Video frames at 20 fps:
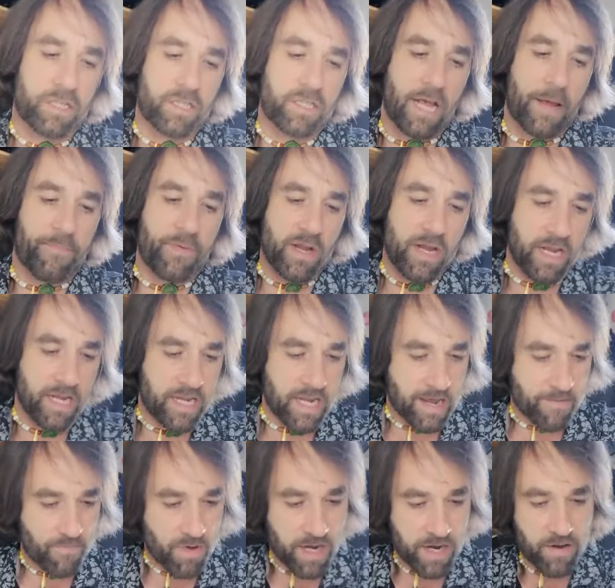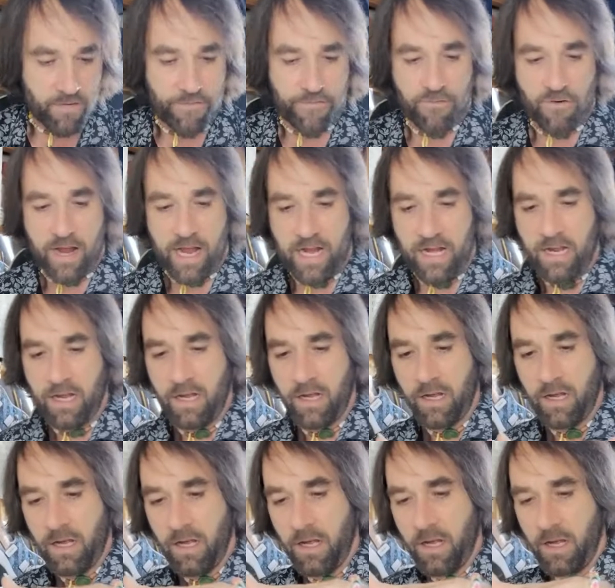step in again, my good friend.
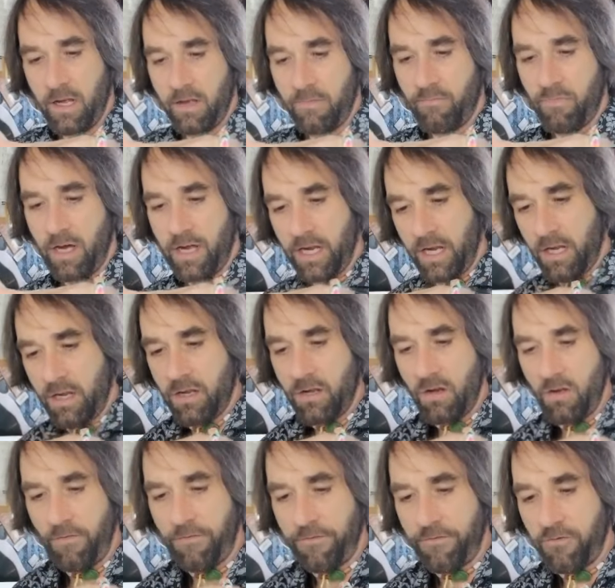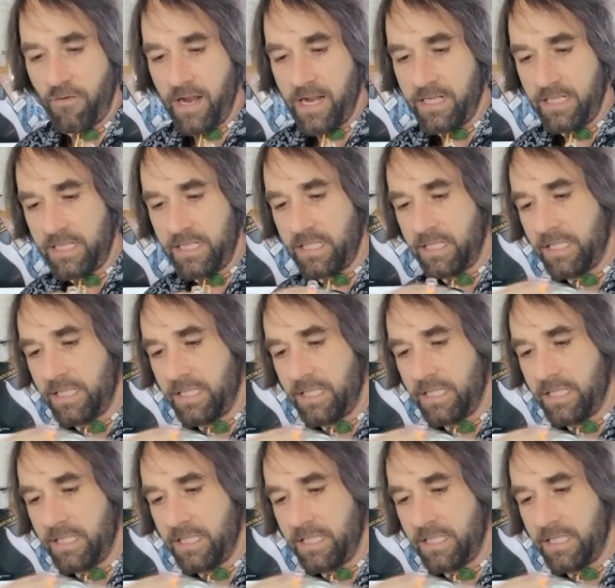My good friend,